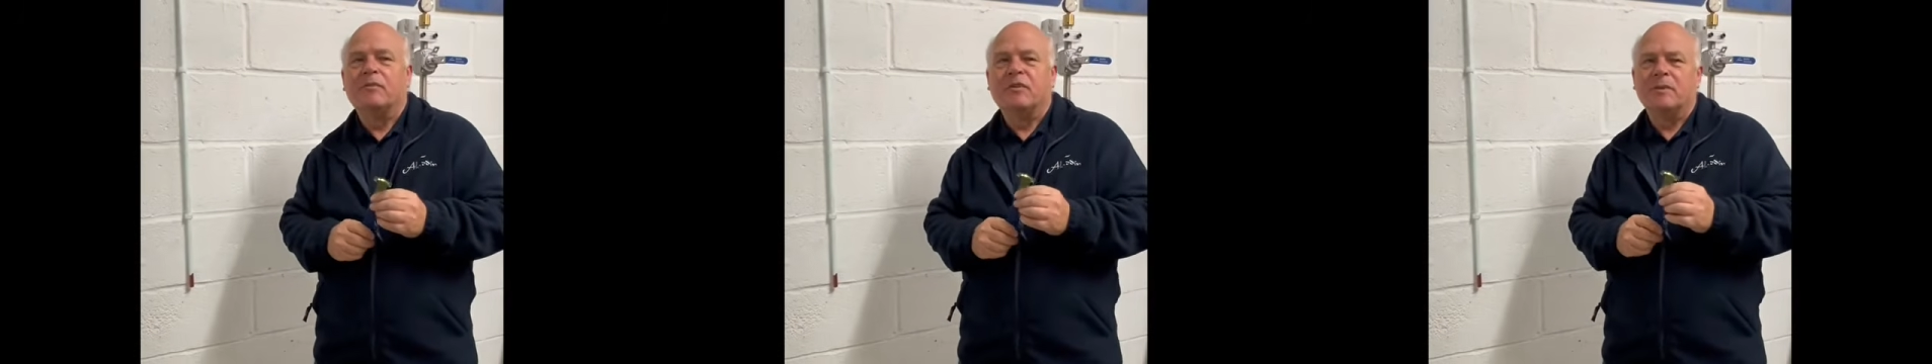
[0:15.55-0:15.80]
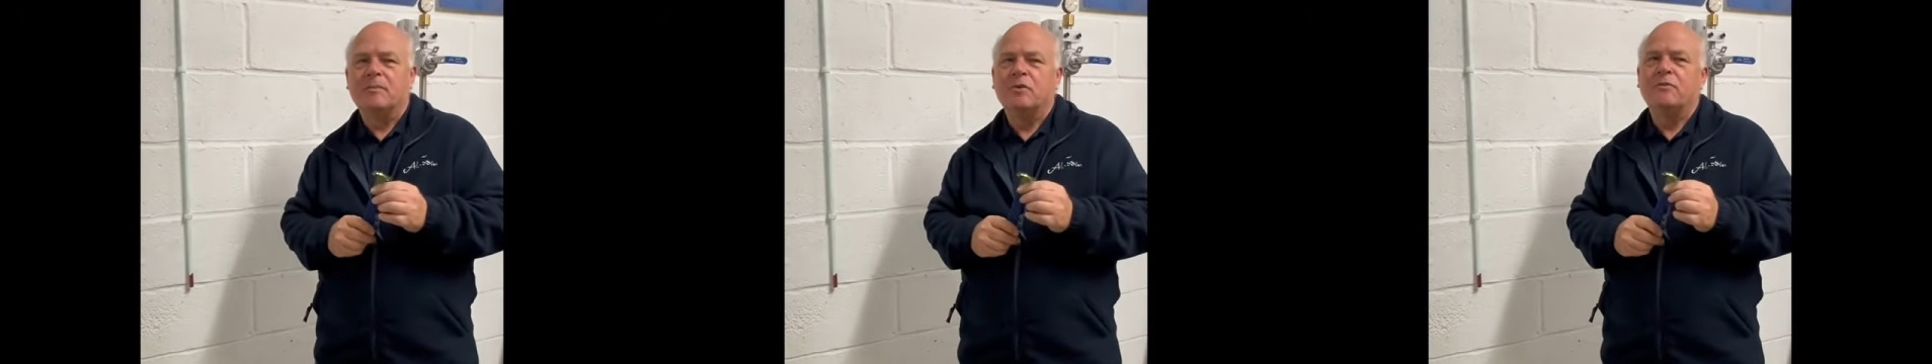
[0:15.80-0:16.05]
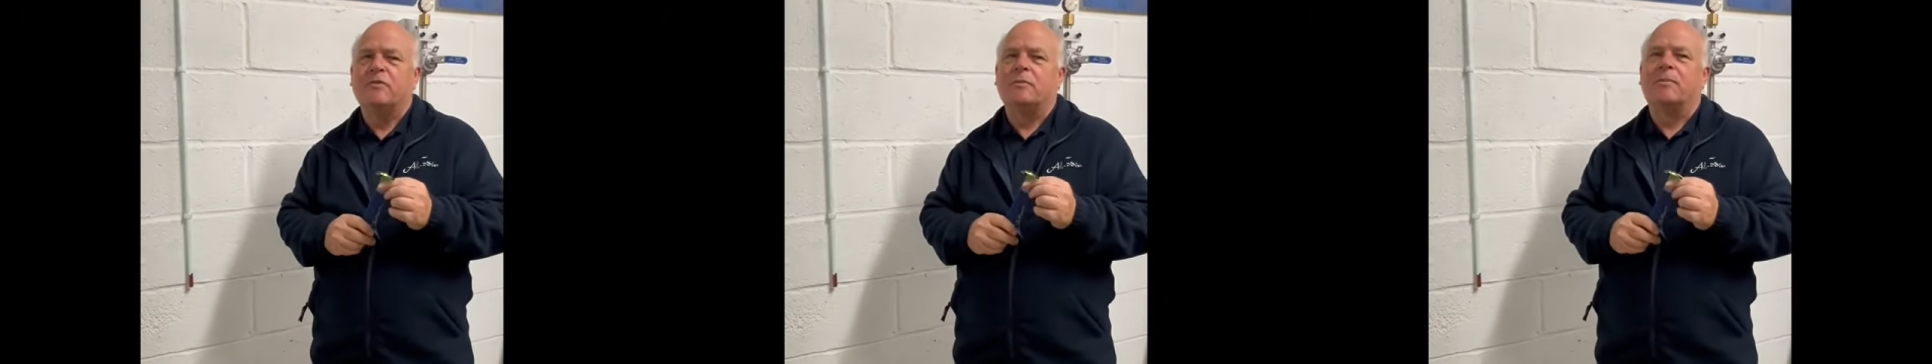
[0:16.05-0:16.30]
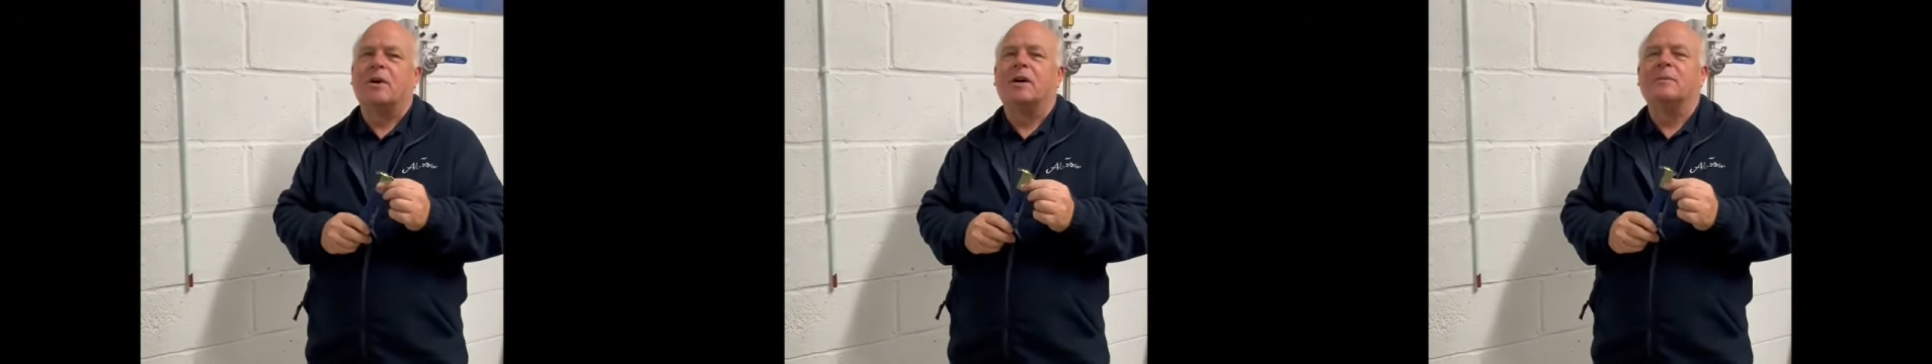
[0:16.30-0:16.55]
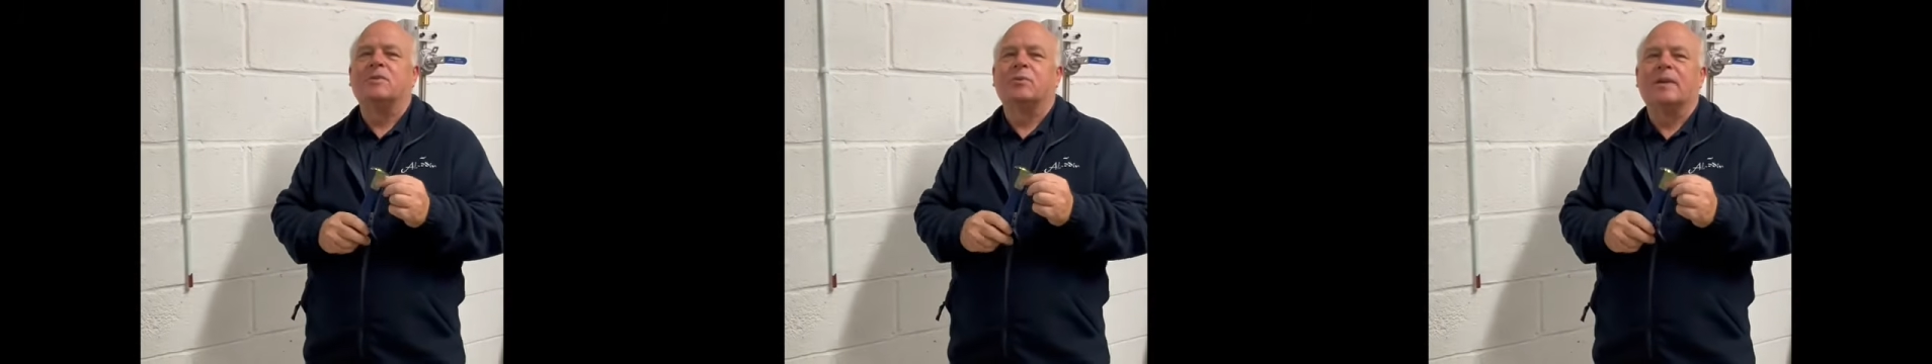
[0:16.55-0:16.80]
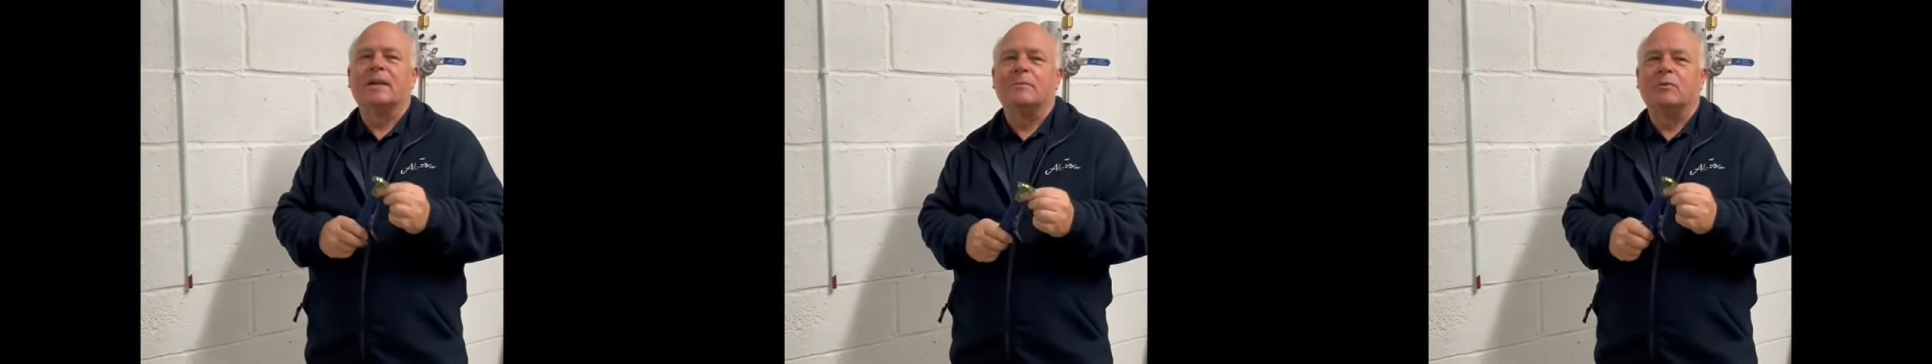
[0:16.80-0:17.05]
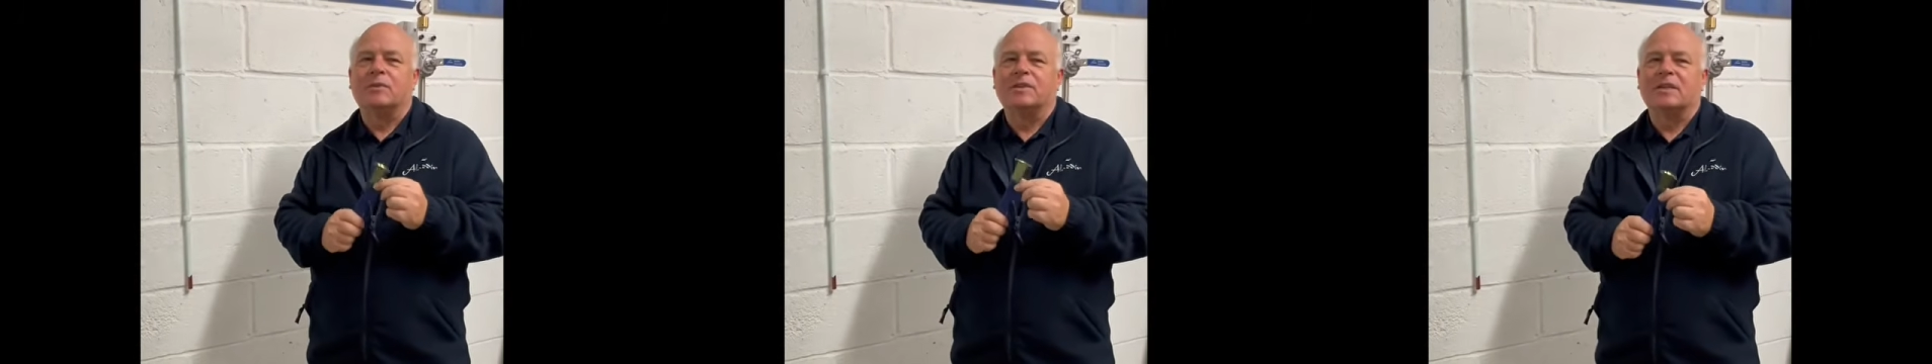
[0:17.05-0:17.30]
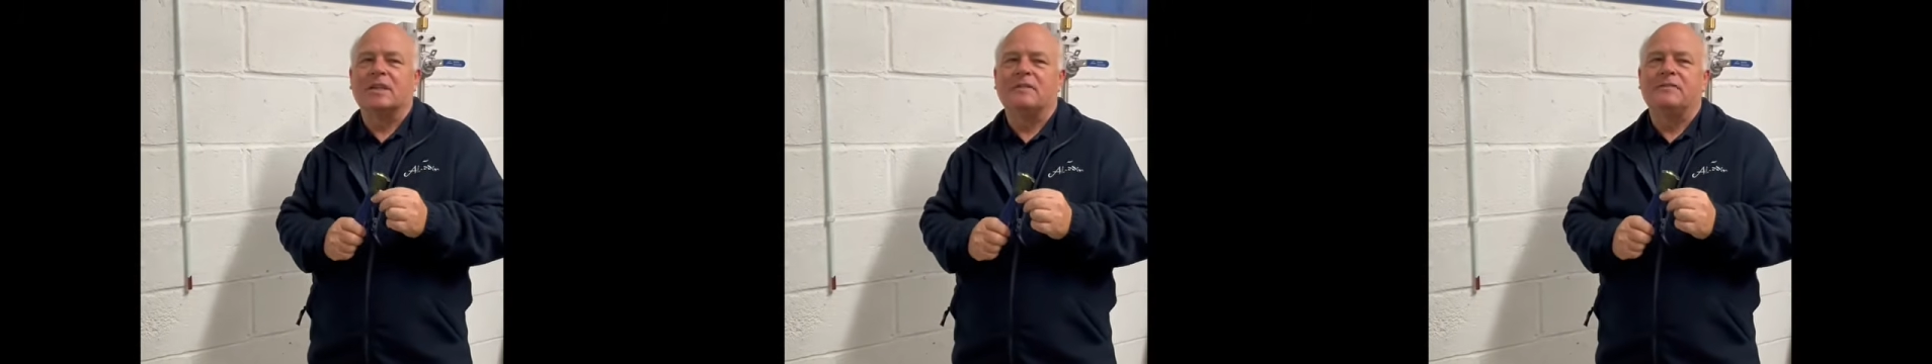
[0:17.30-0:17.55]
removed from pipes to enable the
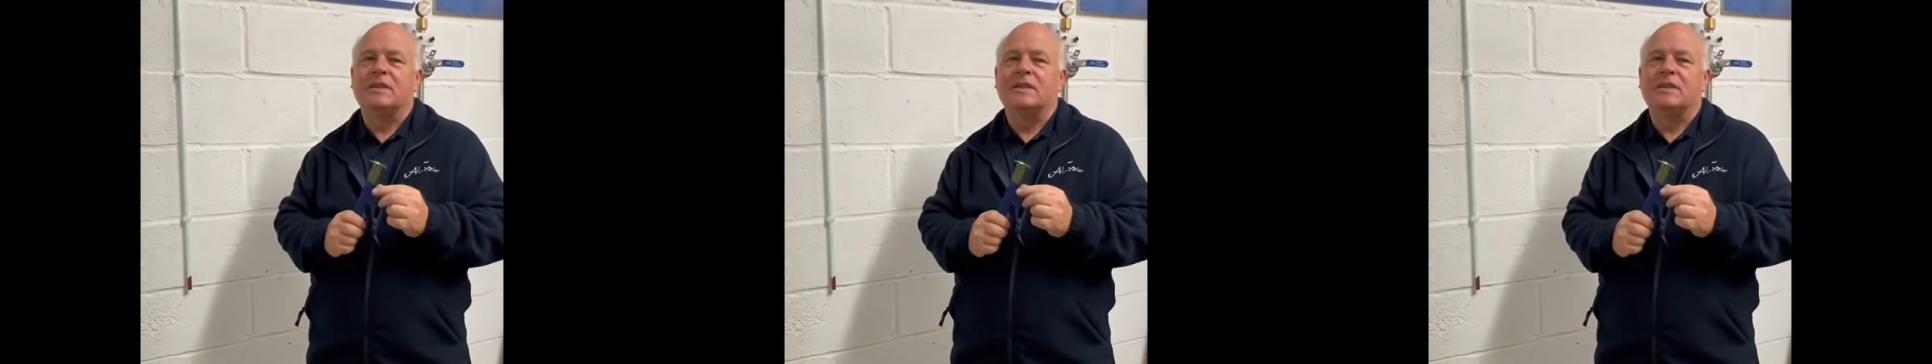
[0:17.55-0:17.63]
safe